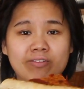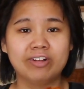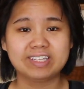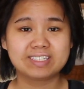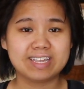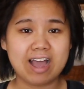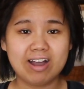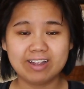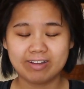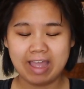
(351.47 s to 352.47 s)
let's see
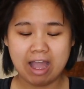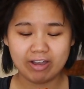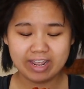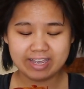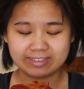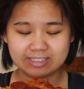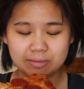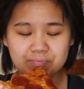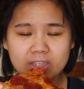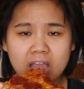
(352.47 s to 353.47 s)
how it is.